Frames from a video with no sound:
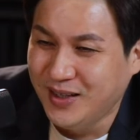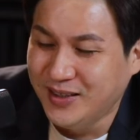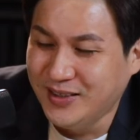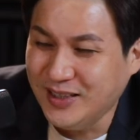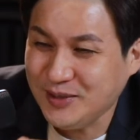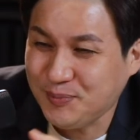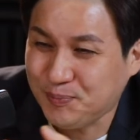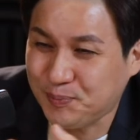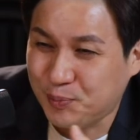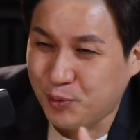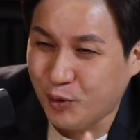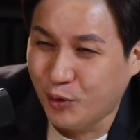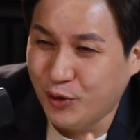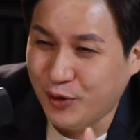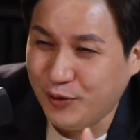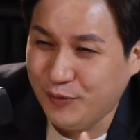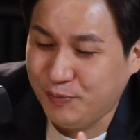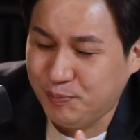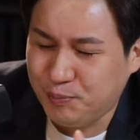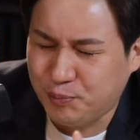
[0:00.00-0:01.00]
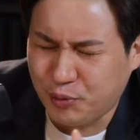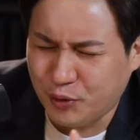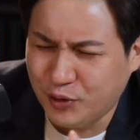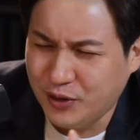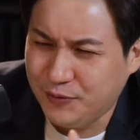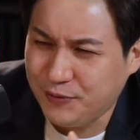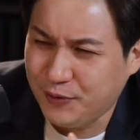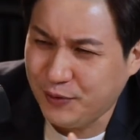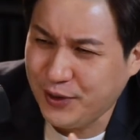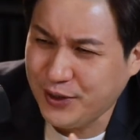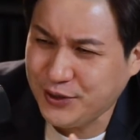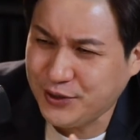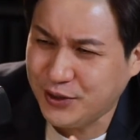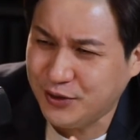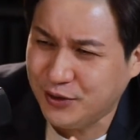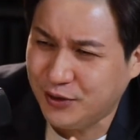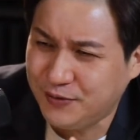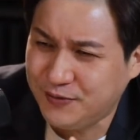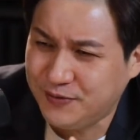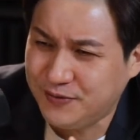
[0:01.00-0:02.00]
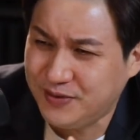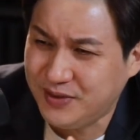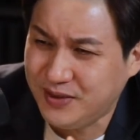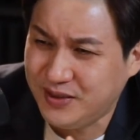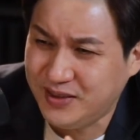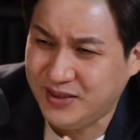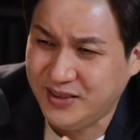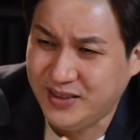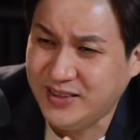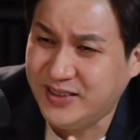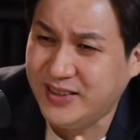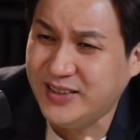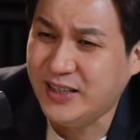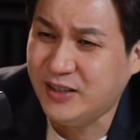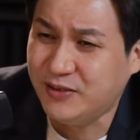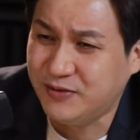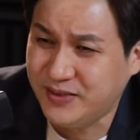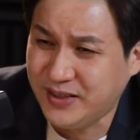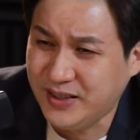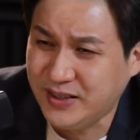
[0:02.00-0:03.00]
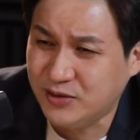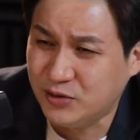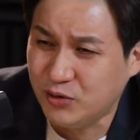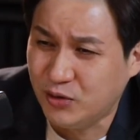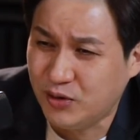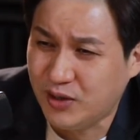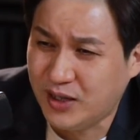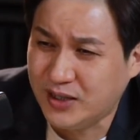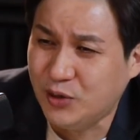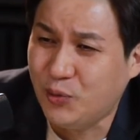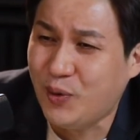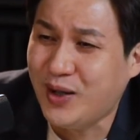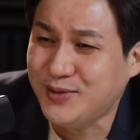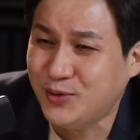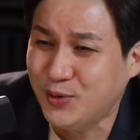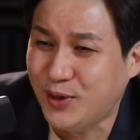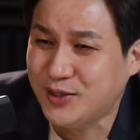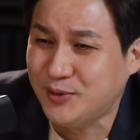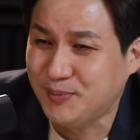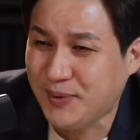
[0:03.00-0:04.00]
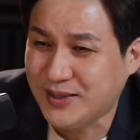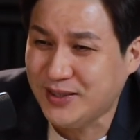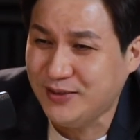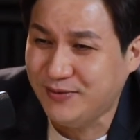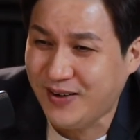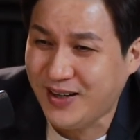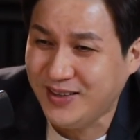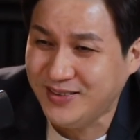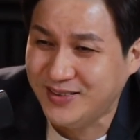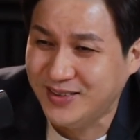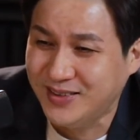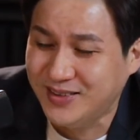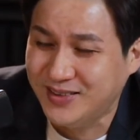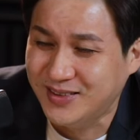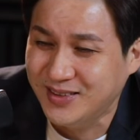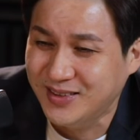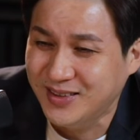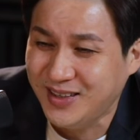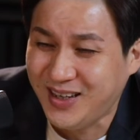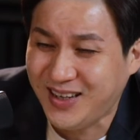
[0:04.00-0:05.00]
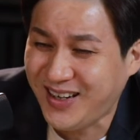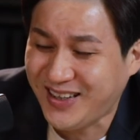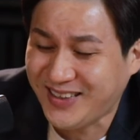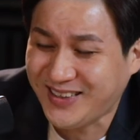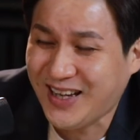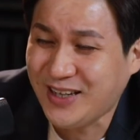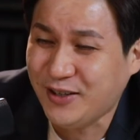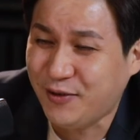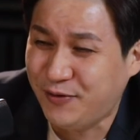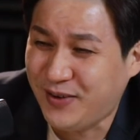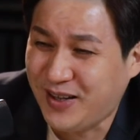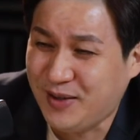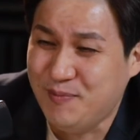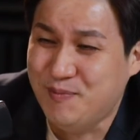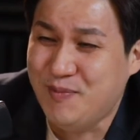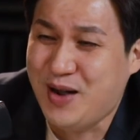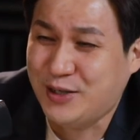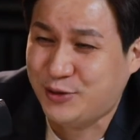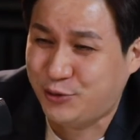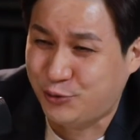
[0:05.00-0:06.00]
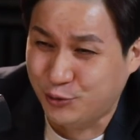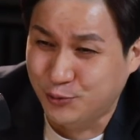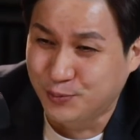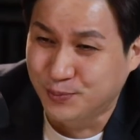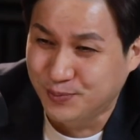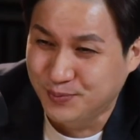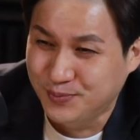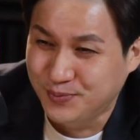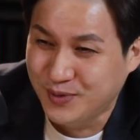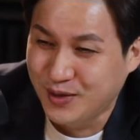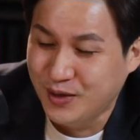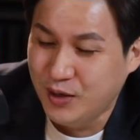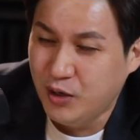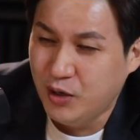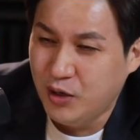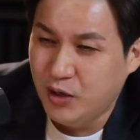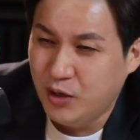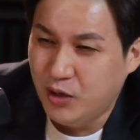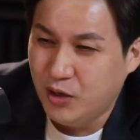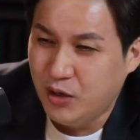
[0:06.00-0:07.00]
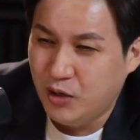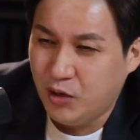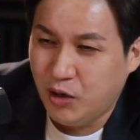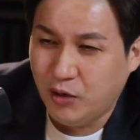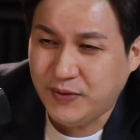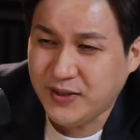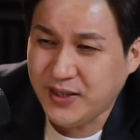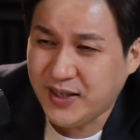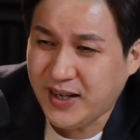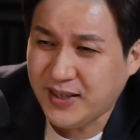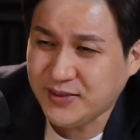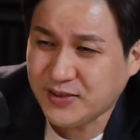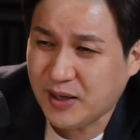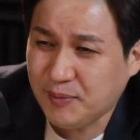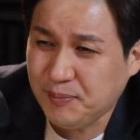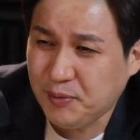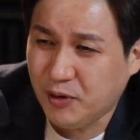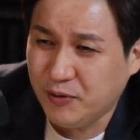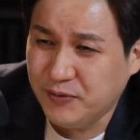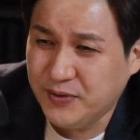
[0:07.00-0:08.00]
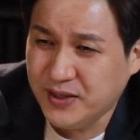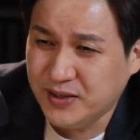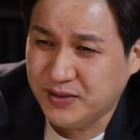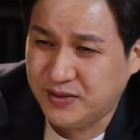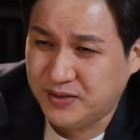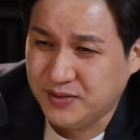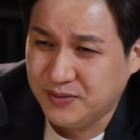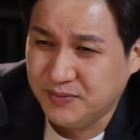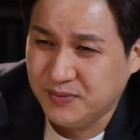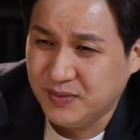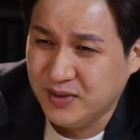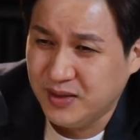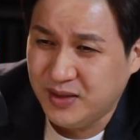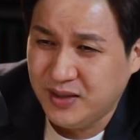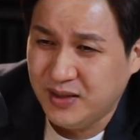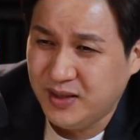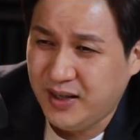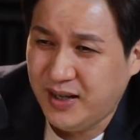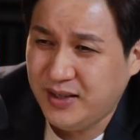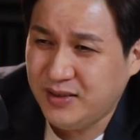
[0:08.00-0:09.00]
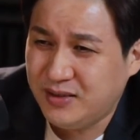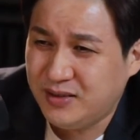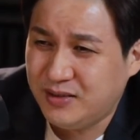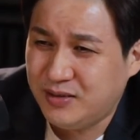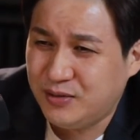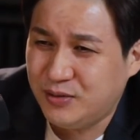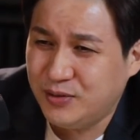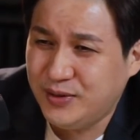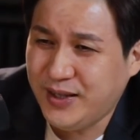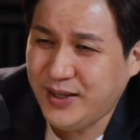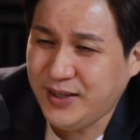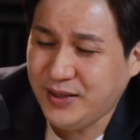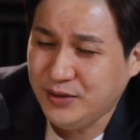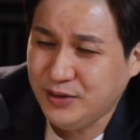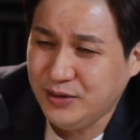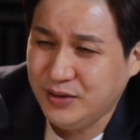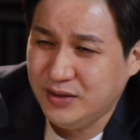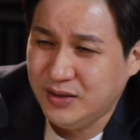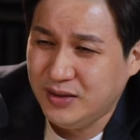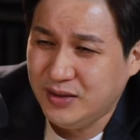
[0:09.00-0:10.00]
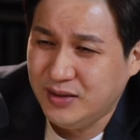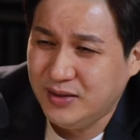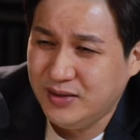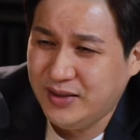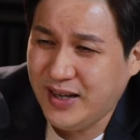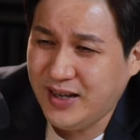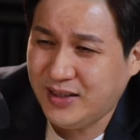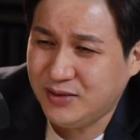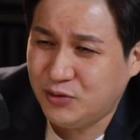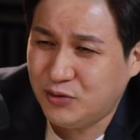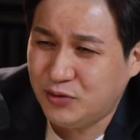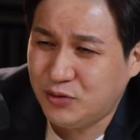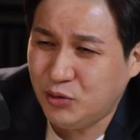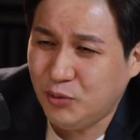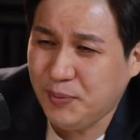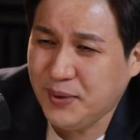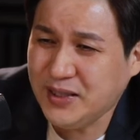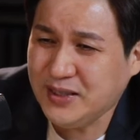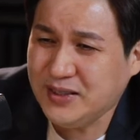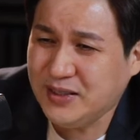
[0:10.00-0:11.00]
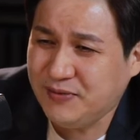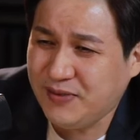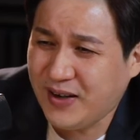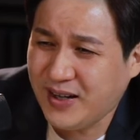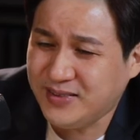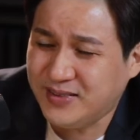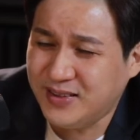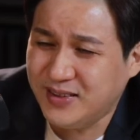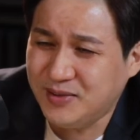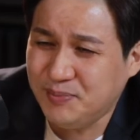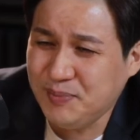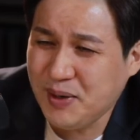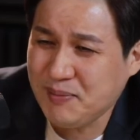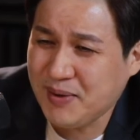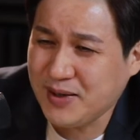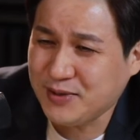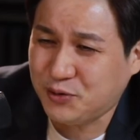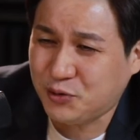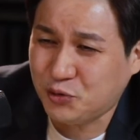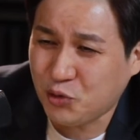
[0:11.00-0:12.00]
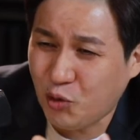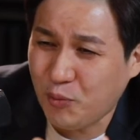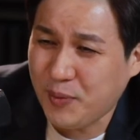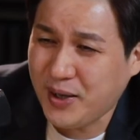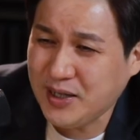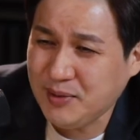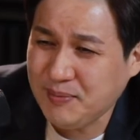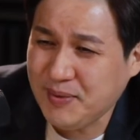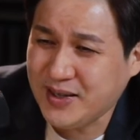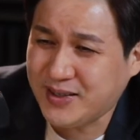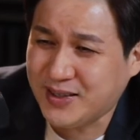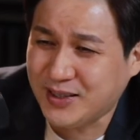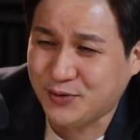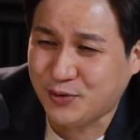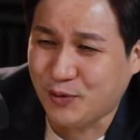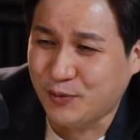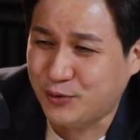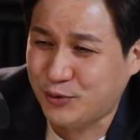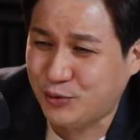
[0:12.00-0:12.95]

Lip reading: This proliferation of the Internet of Things, or otherwise known as smart devices, are kind of like mushroom over the last couple of years. And today, There are so many devices made by so many makers from